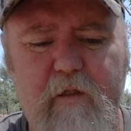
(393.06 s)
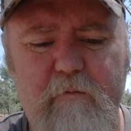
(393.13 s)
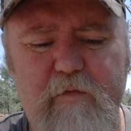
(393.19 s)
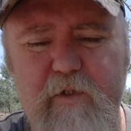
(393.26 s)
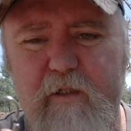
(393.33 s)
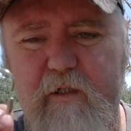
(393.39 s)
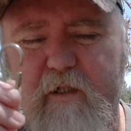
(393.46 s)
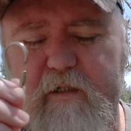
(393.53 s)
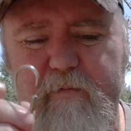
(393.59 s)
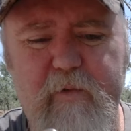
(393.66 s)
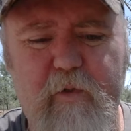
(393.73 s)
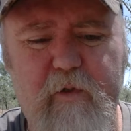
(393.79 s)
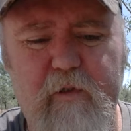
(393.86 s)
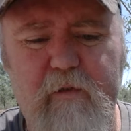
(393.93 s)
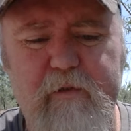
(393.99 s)
So you need to
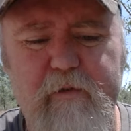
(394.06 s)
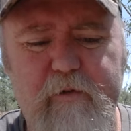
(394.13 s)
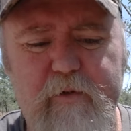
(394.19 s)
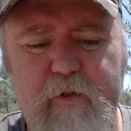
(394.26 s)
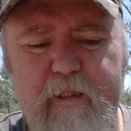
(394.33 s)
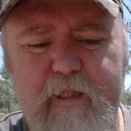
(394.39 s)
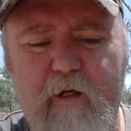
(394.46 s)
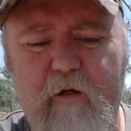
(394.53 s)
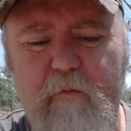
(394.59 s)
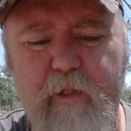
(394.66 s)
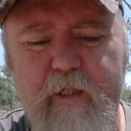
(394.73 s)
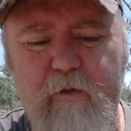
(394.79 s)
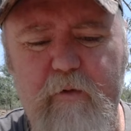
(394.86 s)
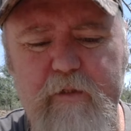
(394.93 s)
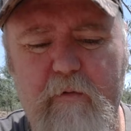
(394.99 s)
find a little tiny
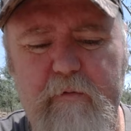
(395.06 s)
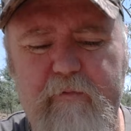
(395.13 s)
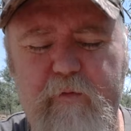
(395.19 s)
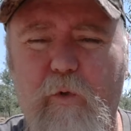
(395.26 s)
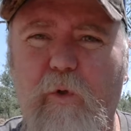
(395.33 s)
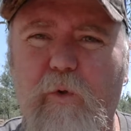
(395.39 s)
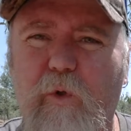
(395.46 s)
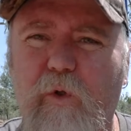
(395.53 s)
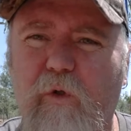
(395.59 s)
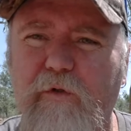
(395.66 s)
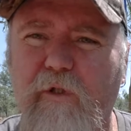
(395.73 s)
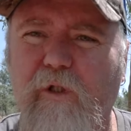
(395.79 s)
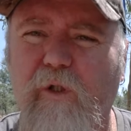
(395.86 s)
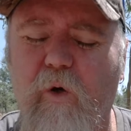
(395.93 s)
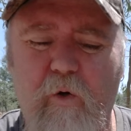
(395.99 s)
carabiner or something if you want to hook it
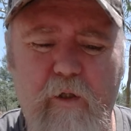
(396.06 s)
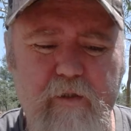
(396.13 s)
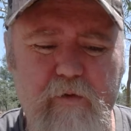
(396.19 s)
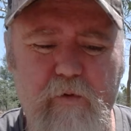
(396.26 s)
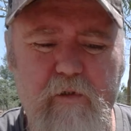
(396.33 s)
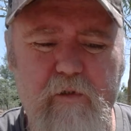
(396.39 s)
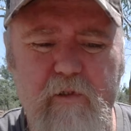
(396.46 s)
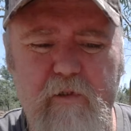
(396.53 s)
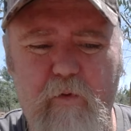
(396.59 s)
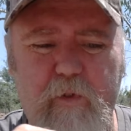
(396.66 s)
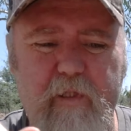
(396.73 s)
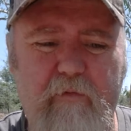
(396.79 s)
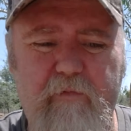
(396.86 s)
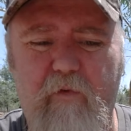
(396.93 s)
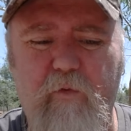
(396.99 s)
onto lines, or
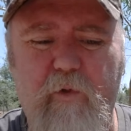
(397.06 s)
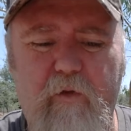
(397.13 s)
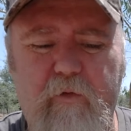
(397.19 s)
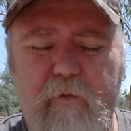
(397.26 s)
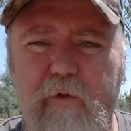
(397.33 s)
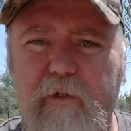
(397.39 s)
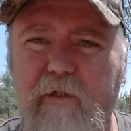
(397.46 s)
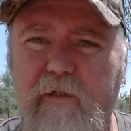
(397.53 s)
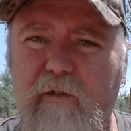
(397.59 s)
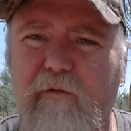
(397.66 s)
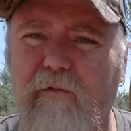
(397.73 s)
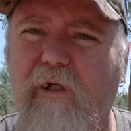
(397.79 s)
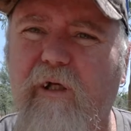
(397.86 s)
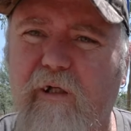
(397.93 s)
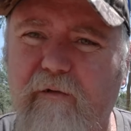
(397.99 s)
you have to thread it through
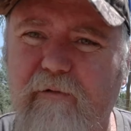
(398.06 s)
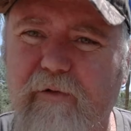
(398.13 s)
yourself.